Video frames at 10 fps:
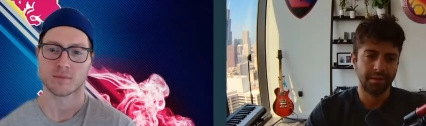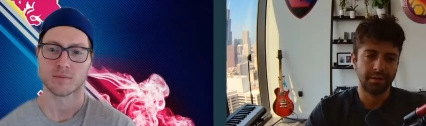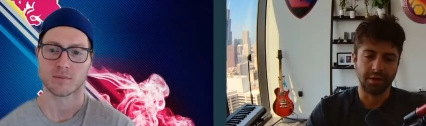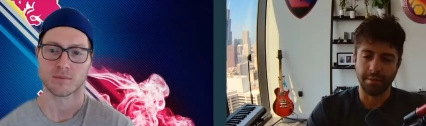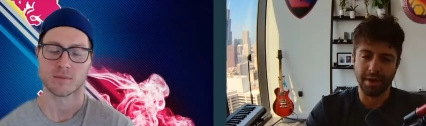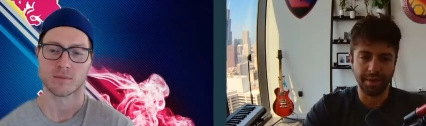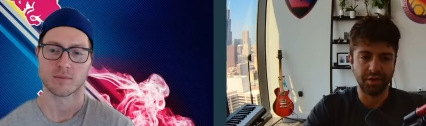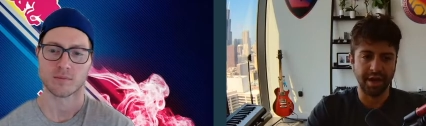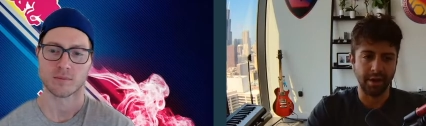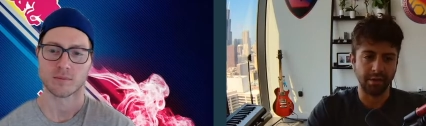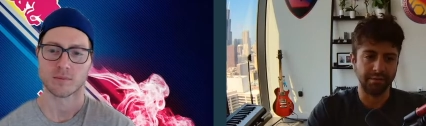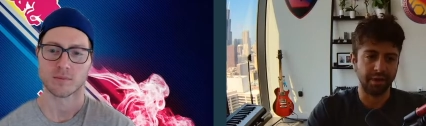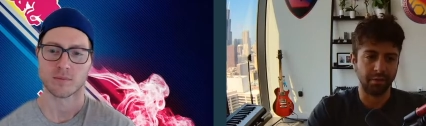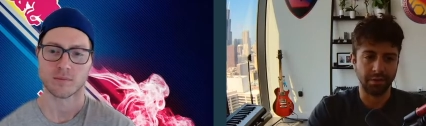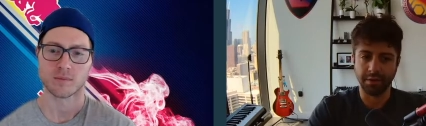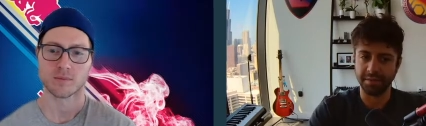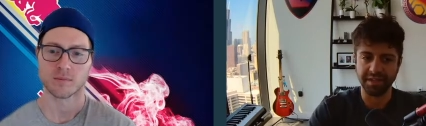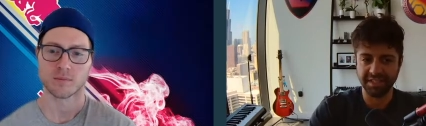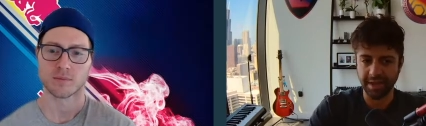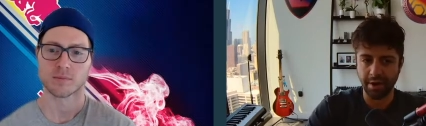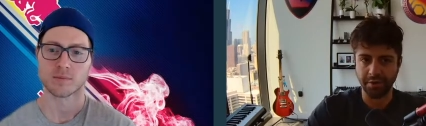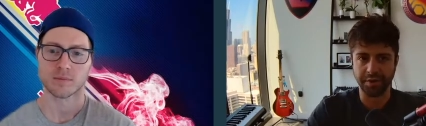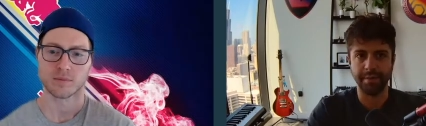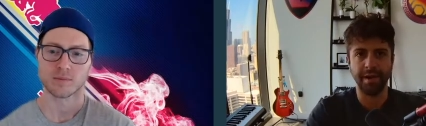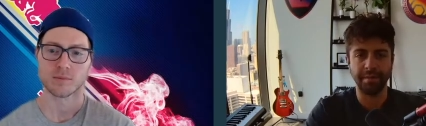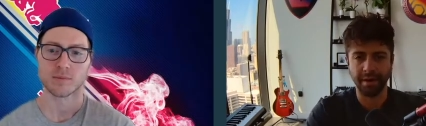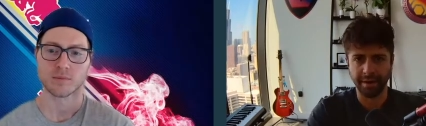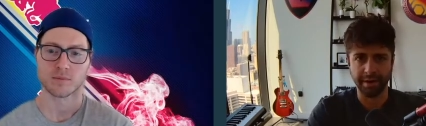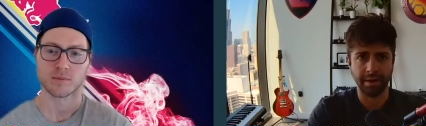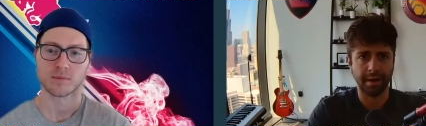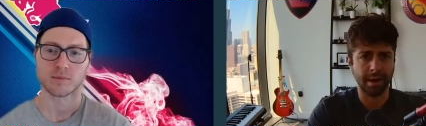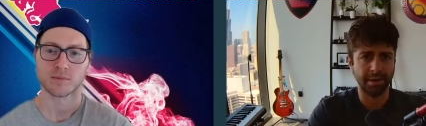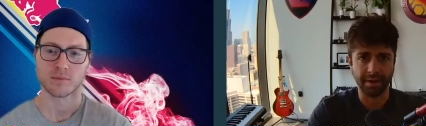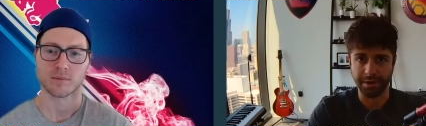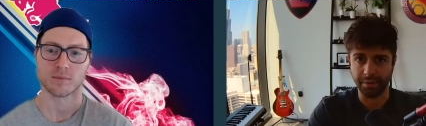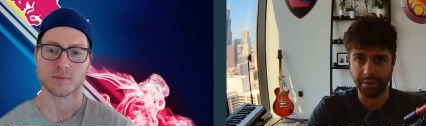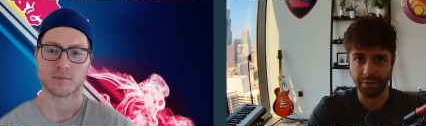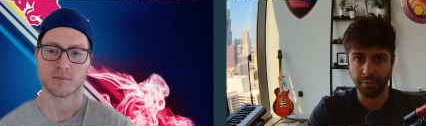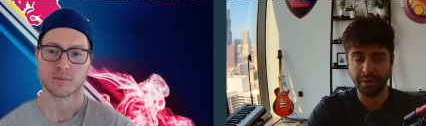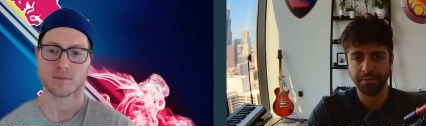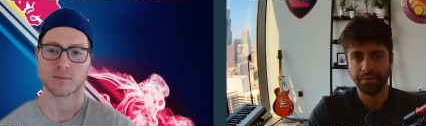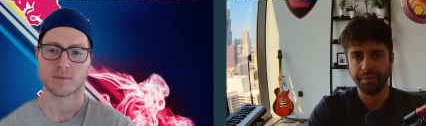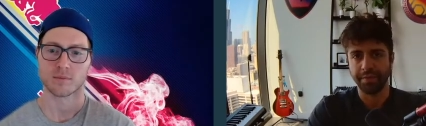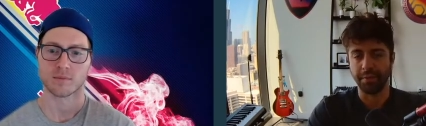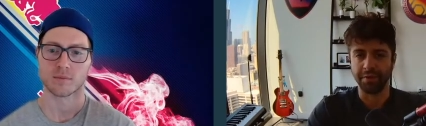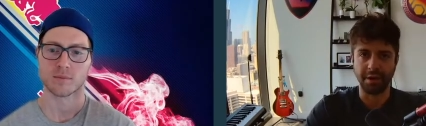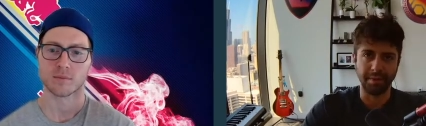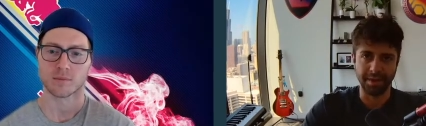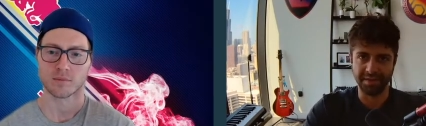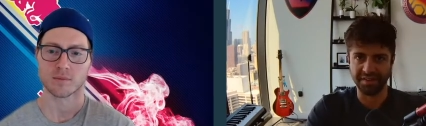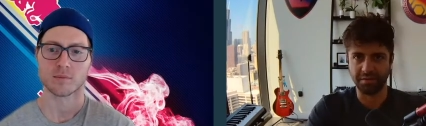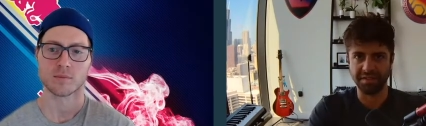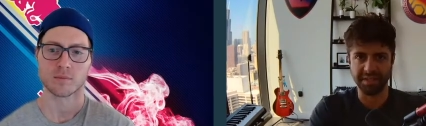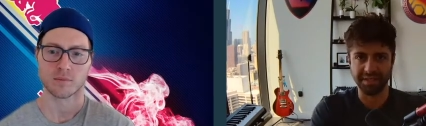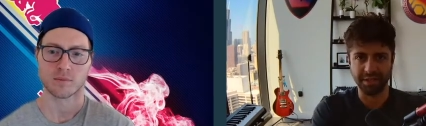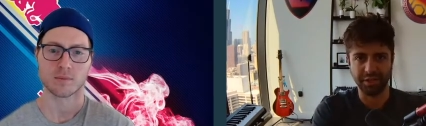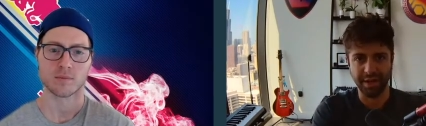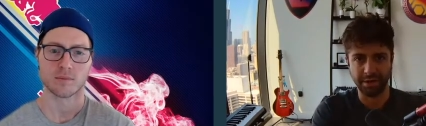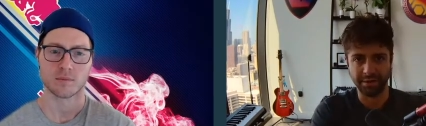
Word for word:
Speaker 1: come on the channel if they were a little bit scared or timid about getting hopping on youtube they would come on the discourse syndicate channel